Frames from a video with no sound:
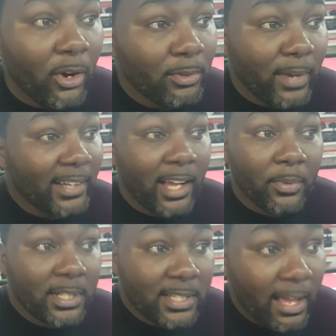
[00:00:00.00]
Right now
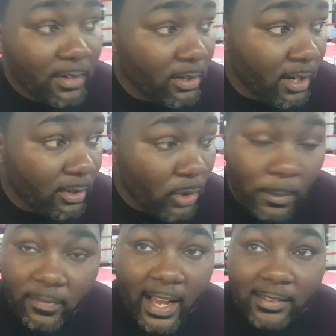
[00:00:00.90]
we just have a
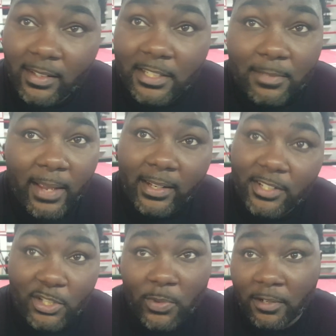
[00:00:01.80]
group of athletes, man, that
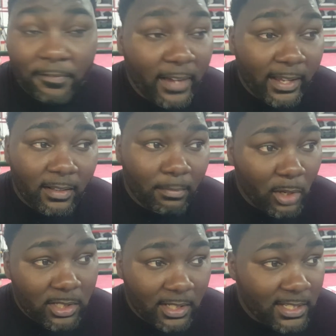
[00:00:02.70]
just want to fight.
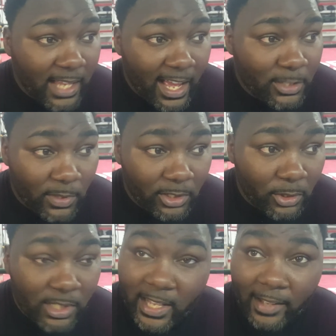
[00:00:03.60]
Most of these guys want to
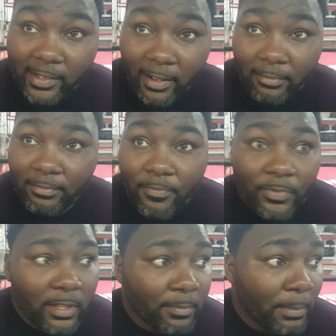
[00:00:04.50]
do stand-up.
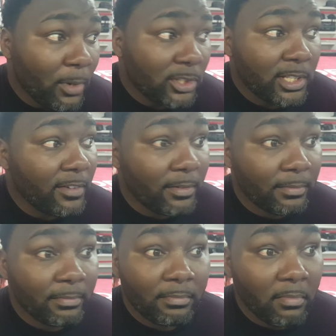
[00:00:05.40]
Most of
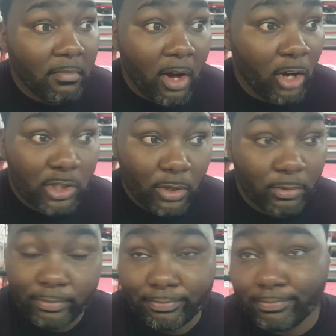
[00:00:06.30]
them
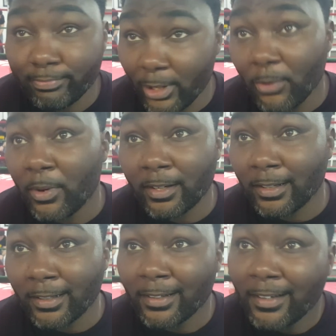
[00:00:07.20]
also don't want
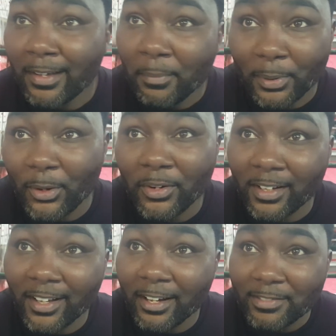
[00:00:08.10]
to put on
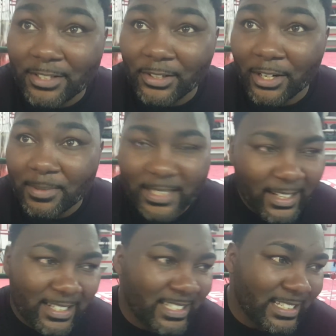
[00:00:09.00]
gloves, you know what I'm
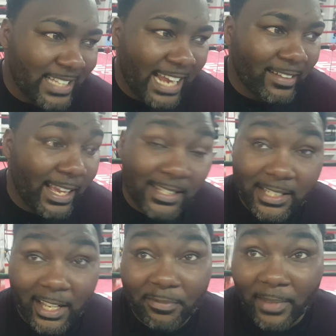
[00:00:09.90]
saying? It's kind of like a
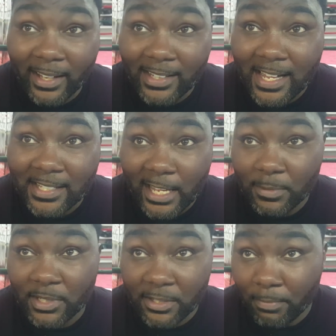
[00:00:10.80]
tough man
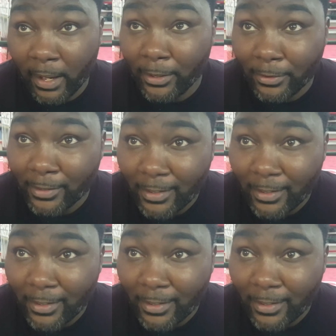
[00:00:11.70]
contest, which is better.